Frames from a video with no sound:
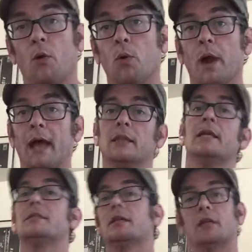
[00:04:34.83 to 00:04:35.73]
or at
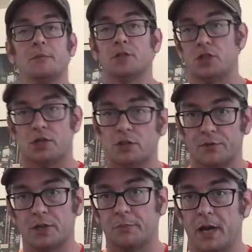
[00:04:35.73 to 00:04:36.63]
least a claims adjuster
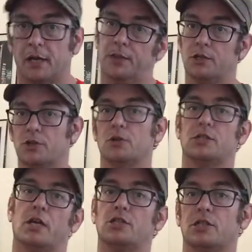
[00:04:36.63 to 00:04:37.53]
of some kind at the
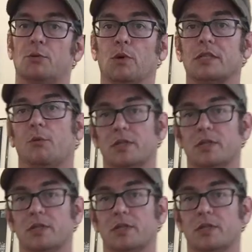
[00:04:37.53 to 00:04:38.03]
insurance agency he works at.